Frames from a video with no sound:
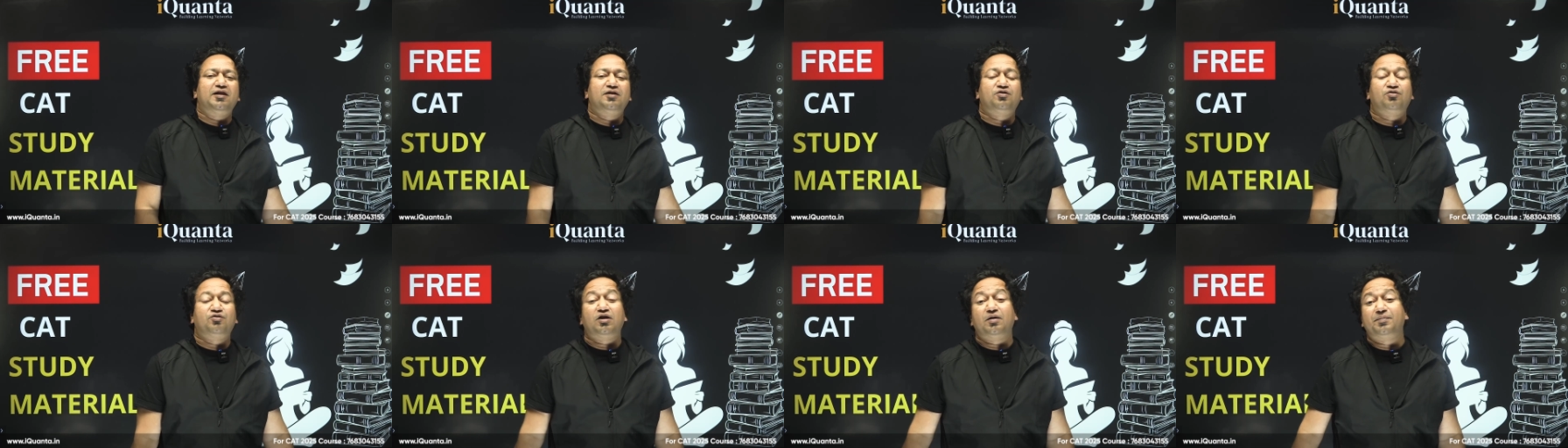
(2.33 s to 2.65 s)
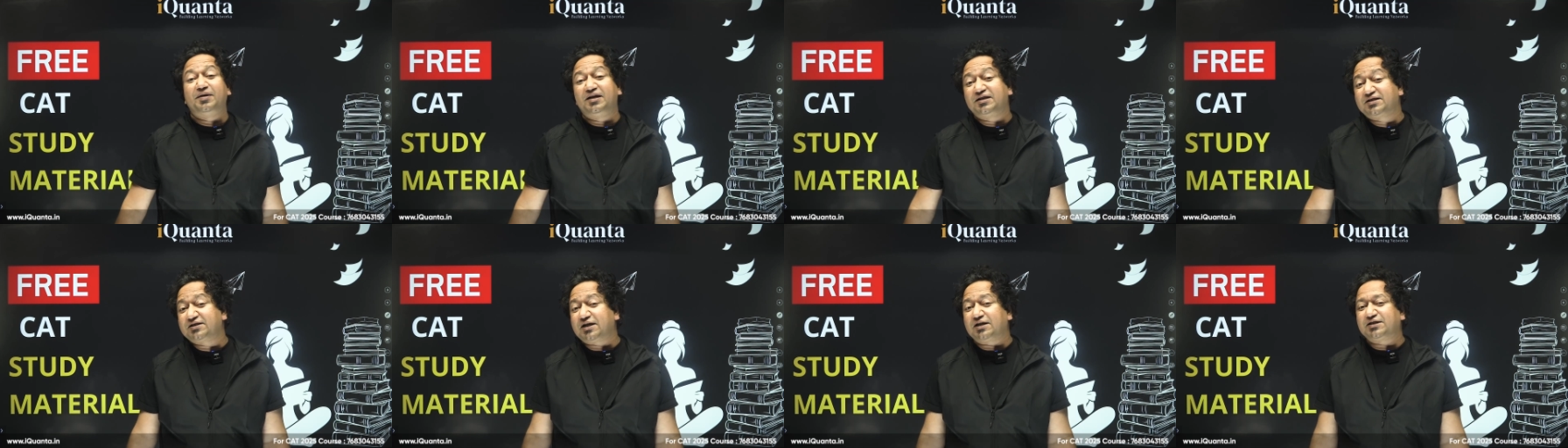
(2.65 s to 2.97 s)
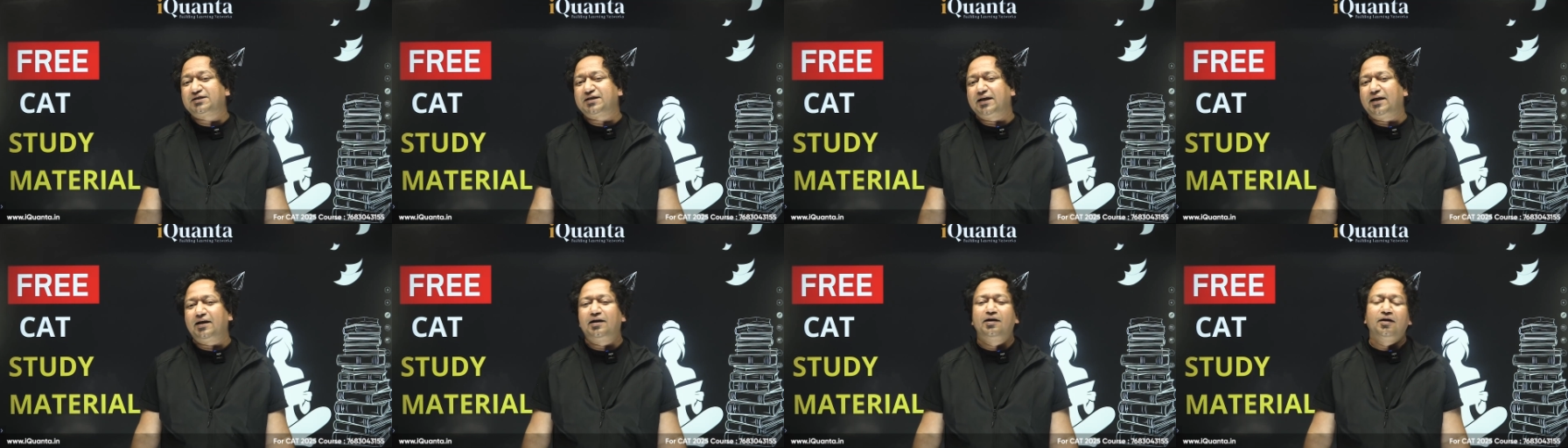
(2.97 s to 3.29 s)
Today I'll be
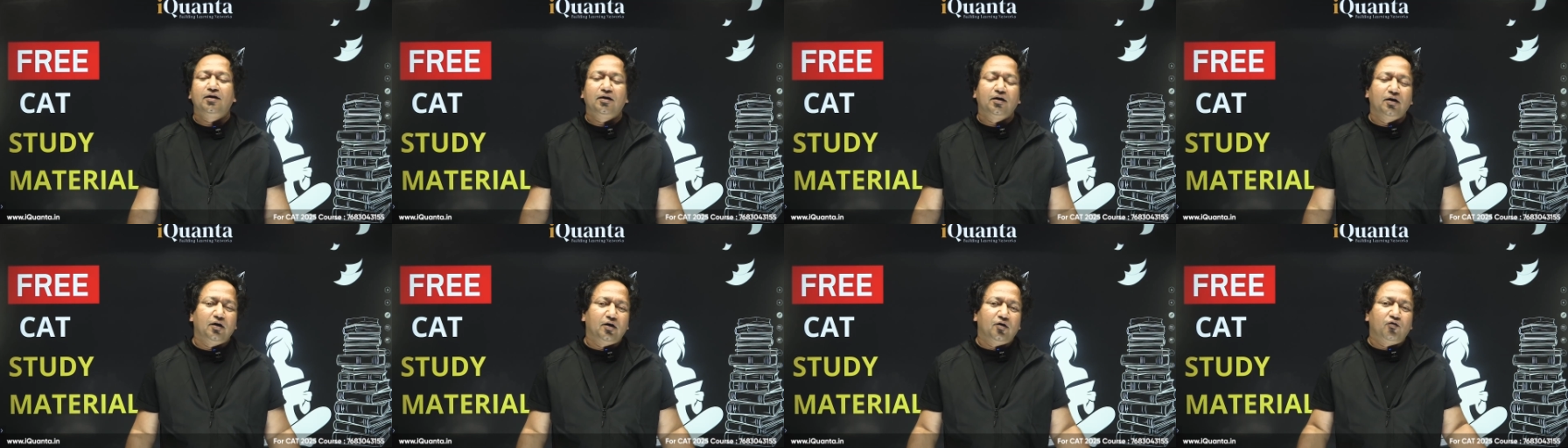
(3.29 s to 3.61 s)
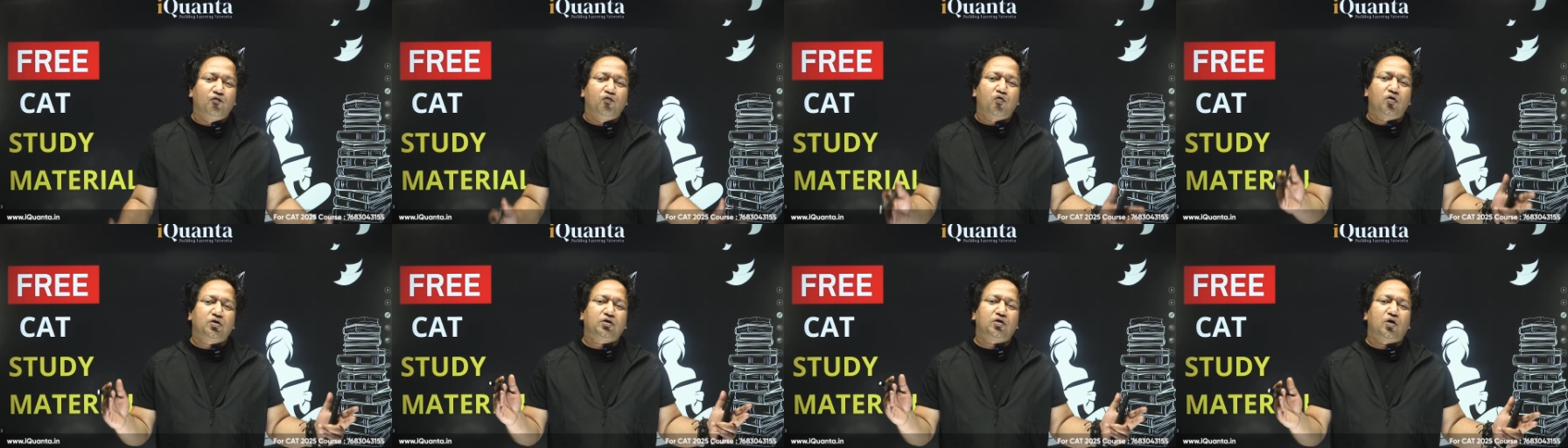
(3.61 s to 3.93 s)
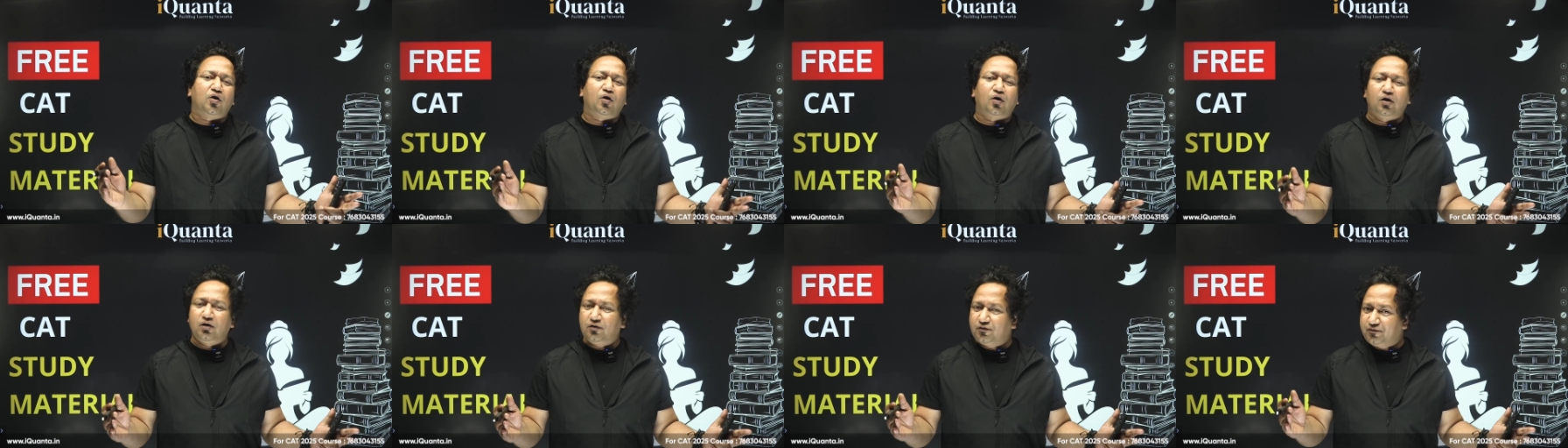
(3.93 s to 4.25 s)
discussing what
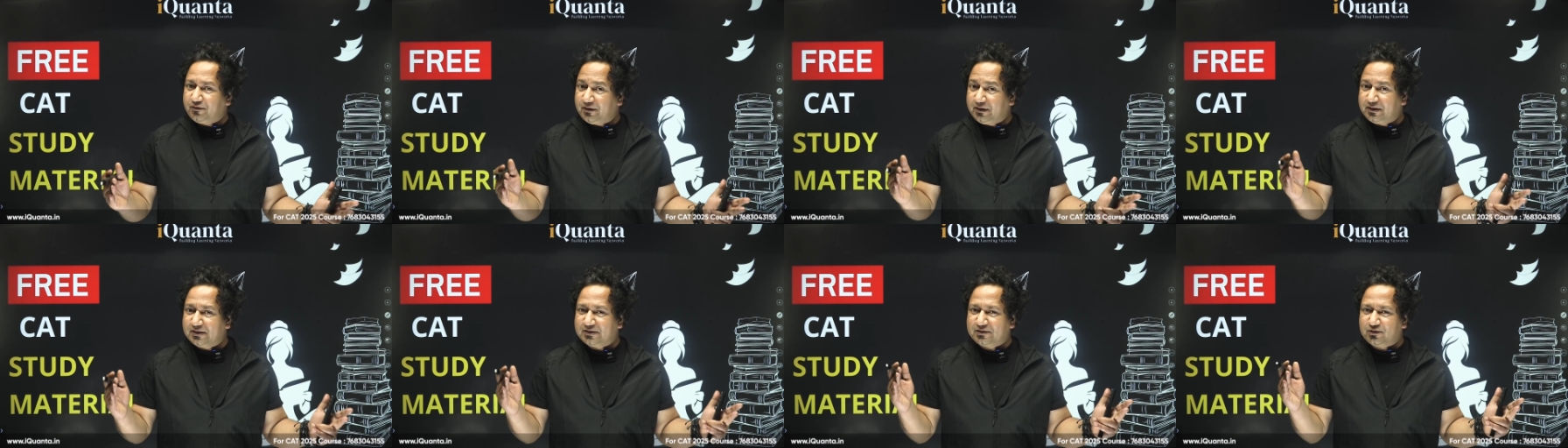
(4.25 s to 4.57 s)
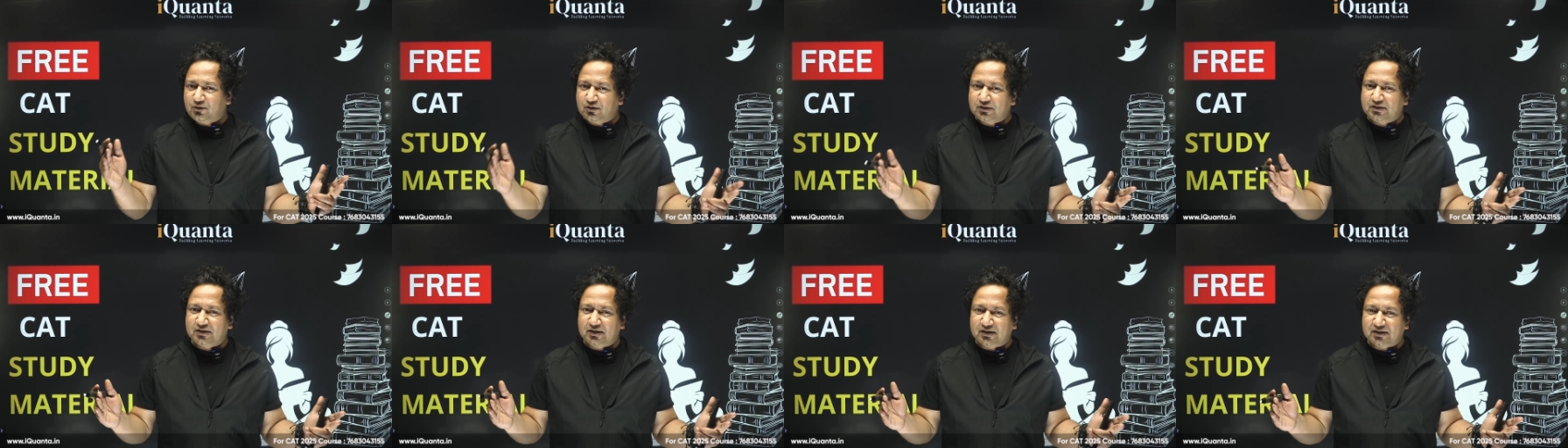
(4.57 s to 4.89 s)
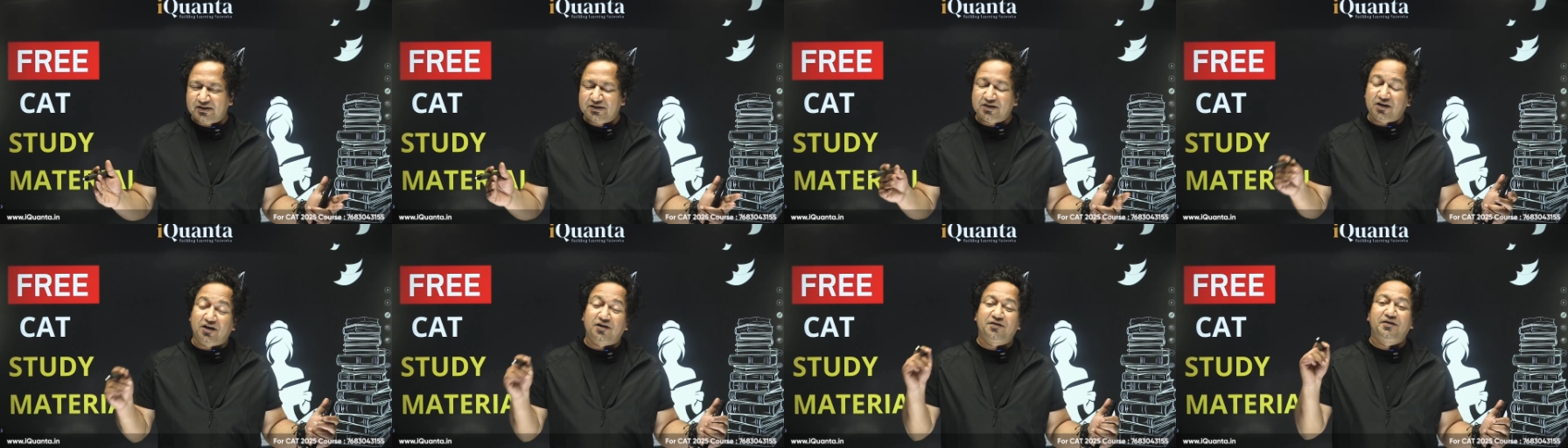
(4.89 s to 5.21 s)
all free
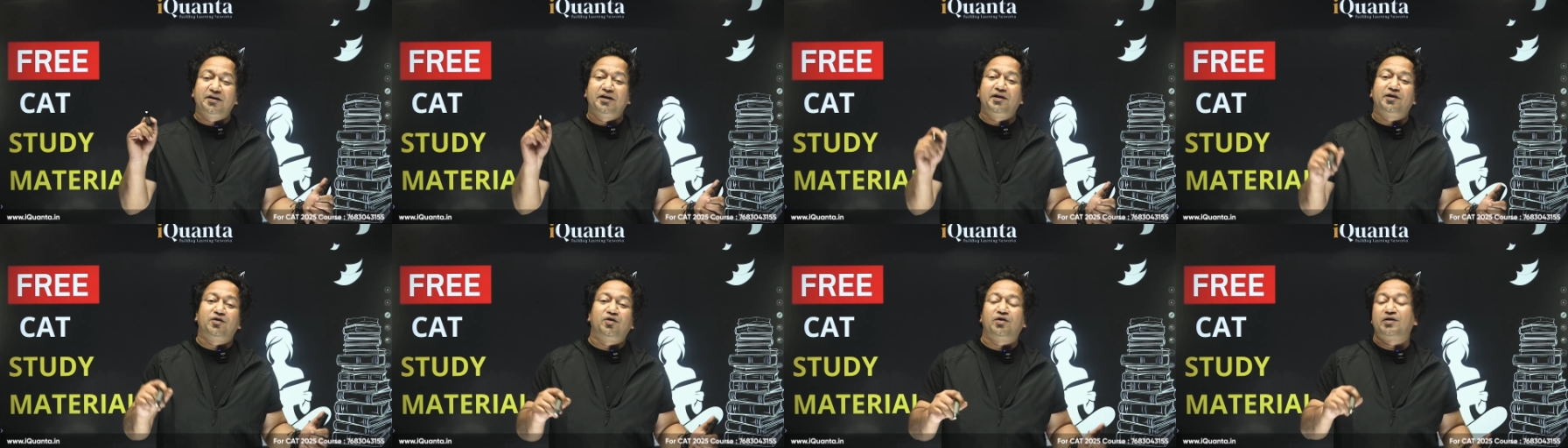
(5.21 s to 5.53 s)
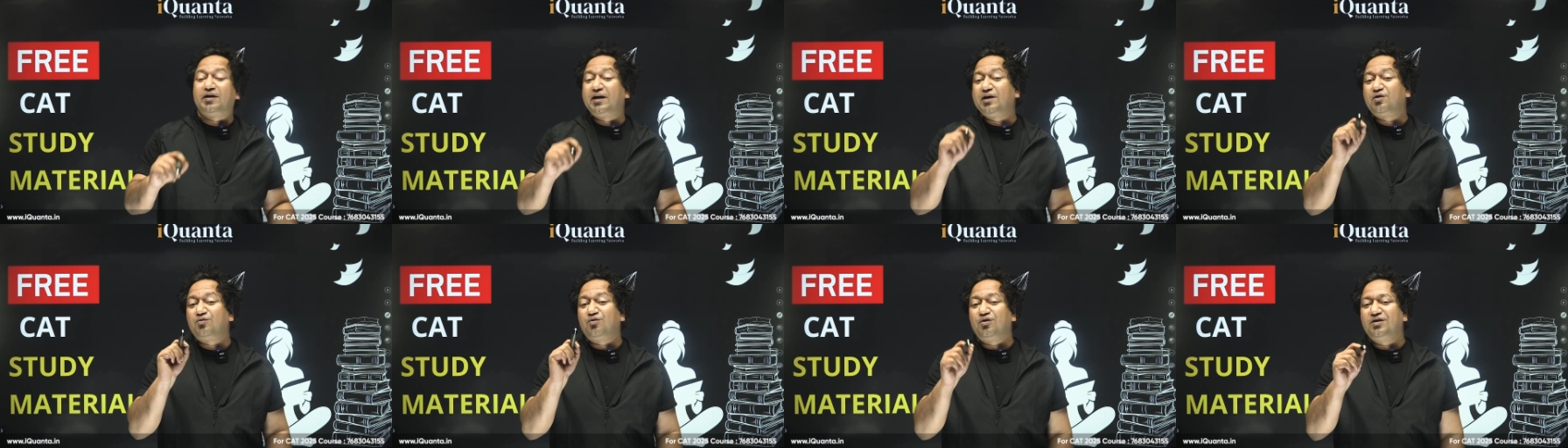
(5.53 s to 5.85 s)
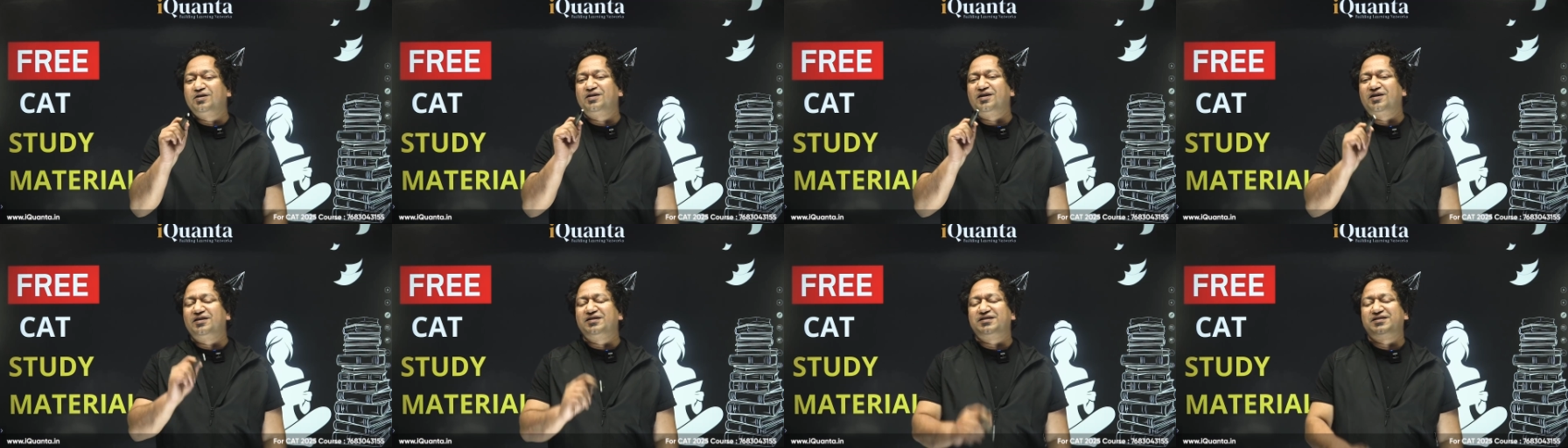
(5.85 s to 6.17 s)
resources are there on
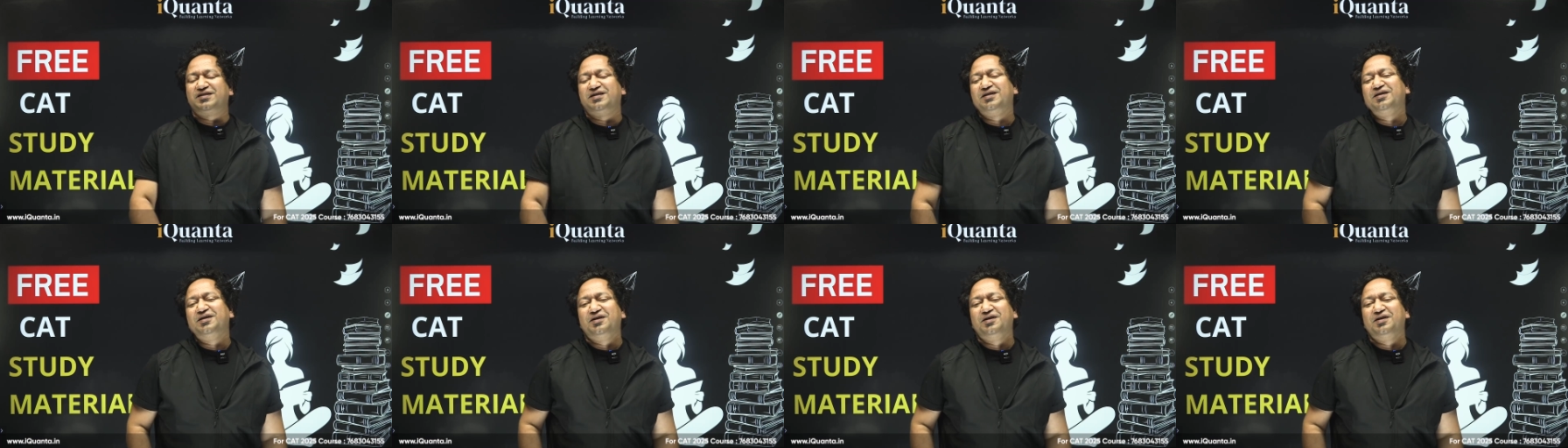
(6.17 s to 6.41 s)
iQuantas